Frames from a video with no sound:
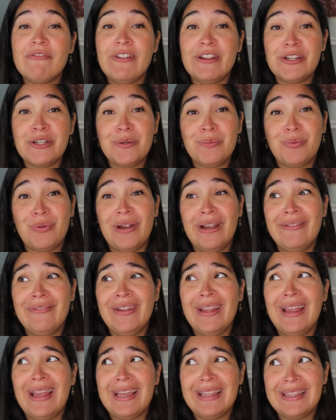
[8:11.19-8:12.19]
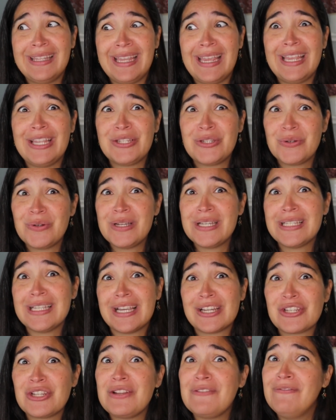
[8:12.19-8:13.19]
very private, and the HOA is
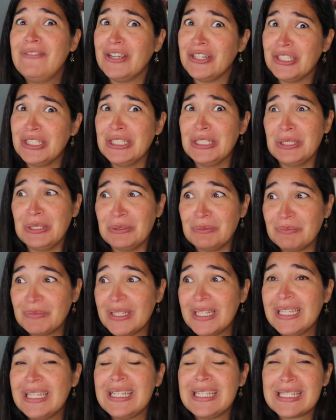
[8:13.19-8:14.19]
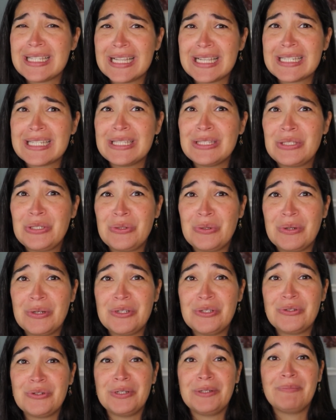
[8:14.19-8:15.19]
actually very low. It's less than
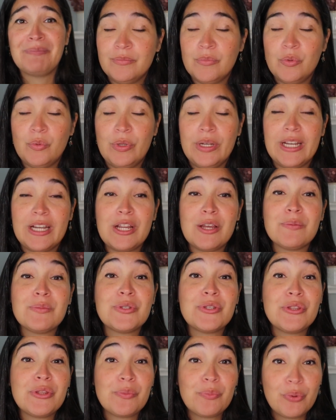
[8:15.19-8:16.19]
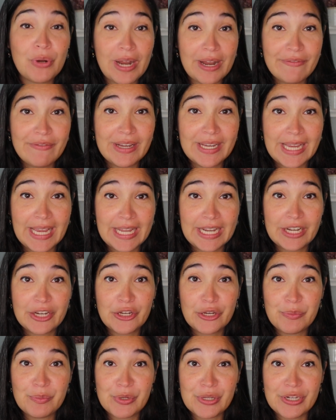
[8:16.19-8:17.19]
200. When it comes to the private
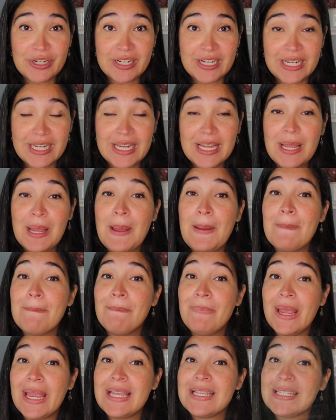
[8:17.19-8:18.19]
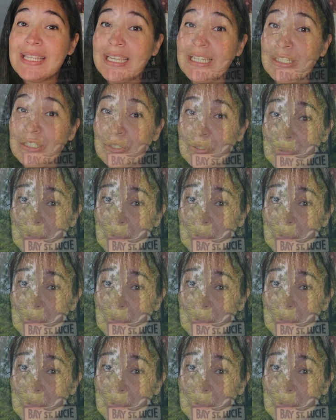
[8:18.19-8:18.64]
gated community, Bay St.